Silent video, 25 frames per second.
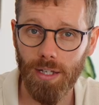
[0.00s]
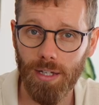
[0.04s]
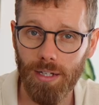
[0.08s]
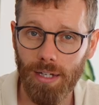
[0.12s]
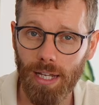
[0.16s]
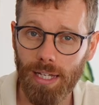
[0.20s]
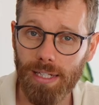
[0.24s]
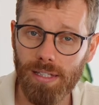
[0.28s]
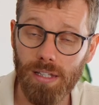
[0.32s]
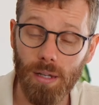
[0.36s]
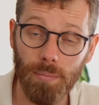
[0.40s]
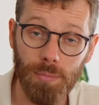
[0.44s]

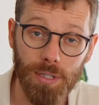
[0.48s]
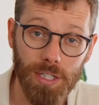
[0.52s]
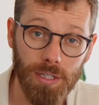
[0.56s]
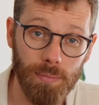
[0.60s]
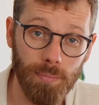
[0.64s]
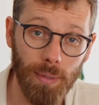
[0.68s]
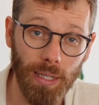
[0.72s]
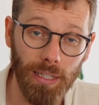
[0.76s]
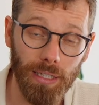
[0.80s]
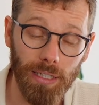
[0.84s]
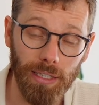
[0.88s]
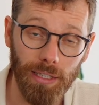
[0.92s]
Next up is
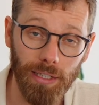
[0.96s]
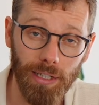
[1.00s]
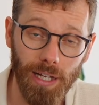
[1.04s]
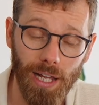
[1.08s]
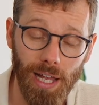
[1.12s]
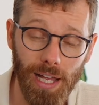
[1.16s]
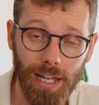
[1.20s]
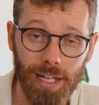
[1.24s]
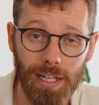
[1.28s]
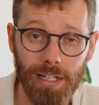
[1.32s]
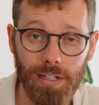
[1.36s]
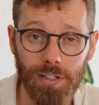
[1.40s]
spelling,
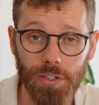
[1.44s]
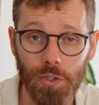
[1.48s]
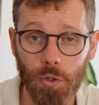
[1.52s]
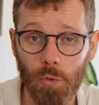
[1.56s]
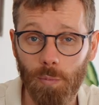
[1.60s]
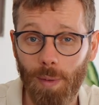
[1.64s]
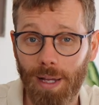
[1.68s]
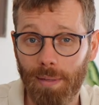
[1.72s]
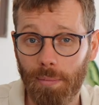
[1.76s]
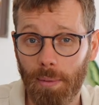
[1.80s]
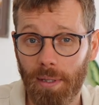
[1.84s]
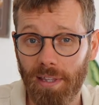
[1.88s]
and you
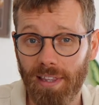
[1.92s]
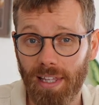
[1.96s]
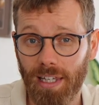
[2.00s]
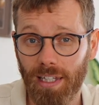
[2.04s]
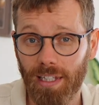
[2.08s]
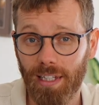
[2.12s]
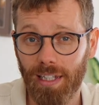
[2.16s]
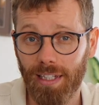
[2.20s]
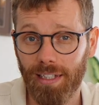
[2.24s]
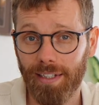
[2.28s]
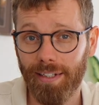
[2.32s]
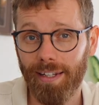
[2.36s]
might be
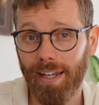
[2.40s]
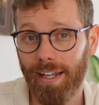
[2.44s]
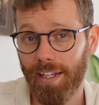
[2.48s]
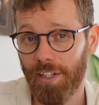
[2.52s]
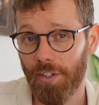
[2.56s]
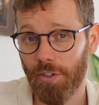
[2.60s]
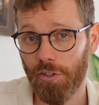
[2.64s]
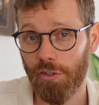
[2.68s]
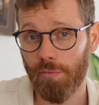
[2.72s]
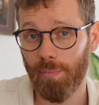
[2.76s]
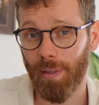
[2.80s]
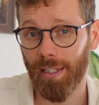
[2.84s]
thinking that
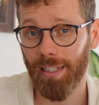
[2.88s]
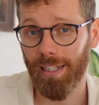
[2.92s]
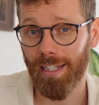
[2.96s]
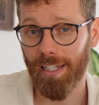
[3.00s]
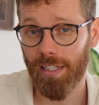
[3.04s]
your spelling